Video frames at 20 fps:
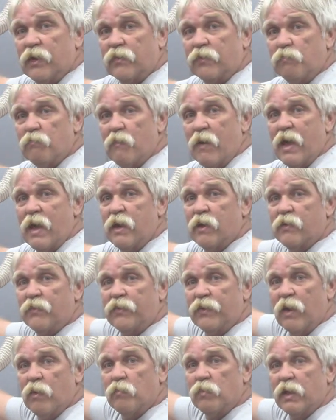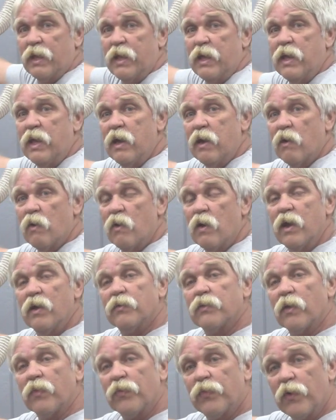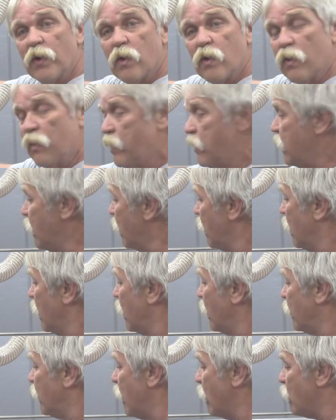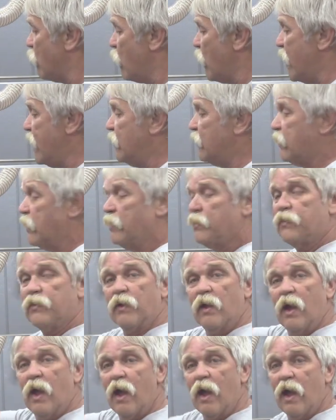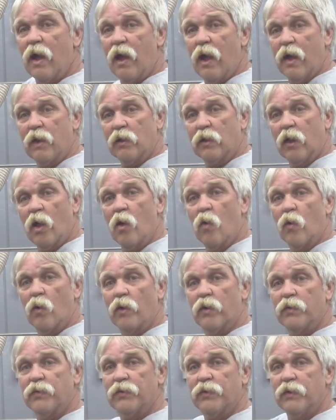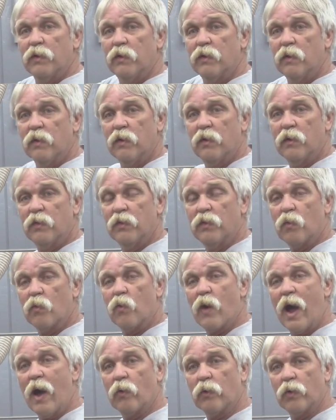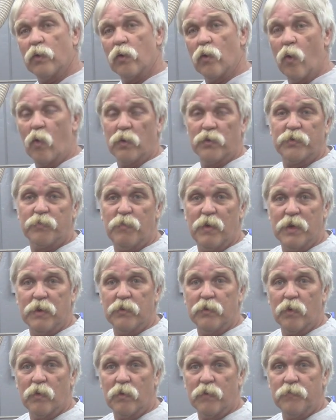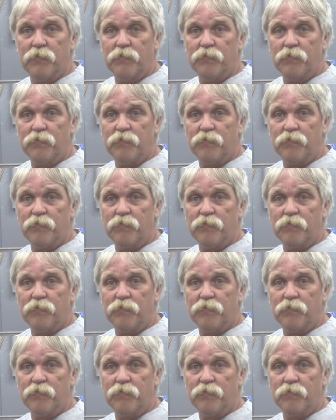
this main assembly here is a third that raises and lowers the router or spindle.